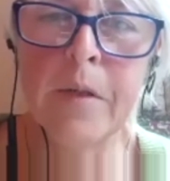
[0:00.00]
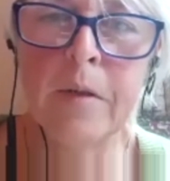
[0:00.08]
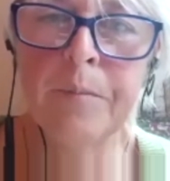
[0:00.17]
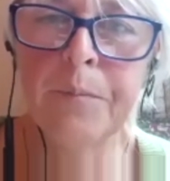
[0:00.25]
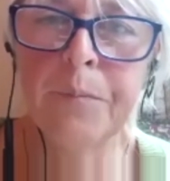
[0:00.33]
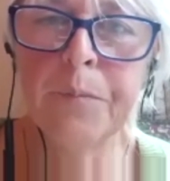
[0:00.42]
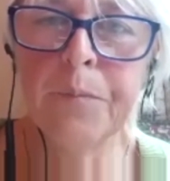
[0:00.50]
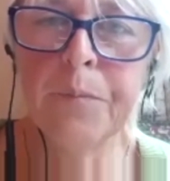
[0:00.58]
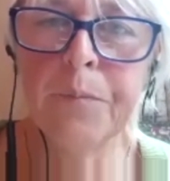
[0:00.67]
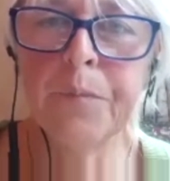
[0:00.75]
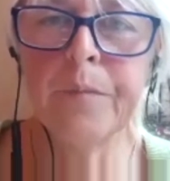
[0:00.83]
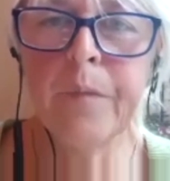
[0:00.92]
So
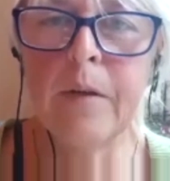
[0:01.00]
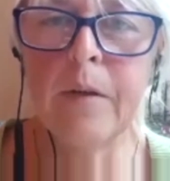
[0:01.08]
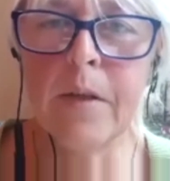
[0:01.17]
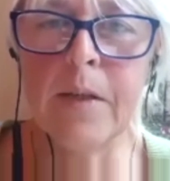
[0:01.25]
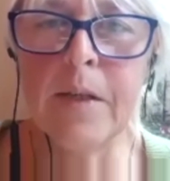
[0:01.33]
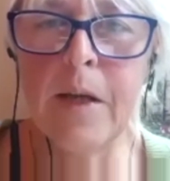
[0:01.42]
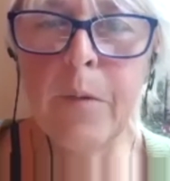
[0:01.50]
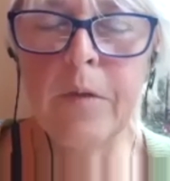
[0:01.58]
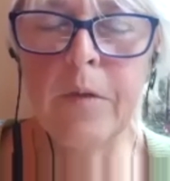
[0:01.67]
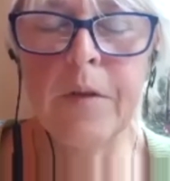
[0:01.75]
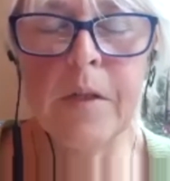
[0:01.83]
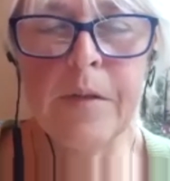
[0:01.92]
that's how
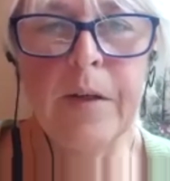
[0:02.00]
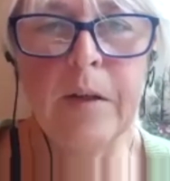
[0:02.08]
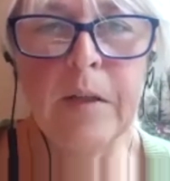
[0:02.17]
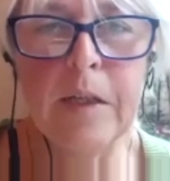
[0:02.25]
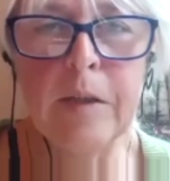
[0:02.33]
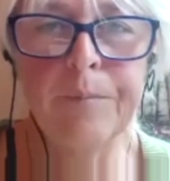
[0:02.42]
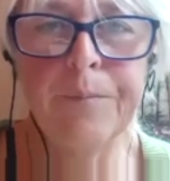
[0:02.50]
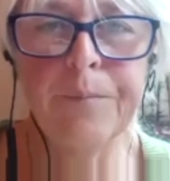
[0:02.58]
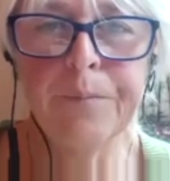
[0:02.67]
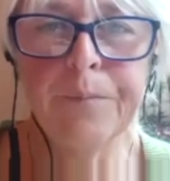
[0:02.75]
I first found out.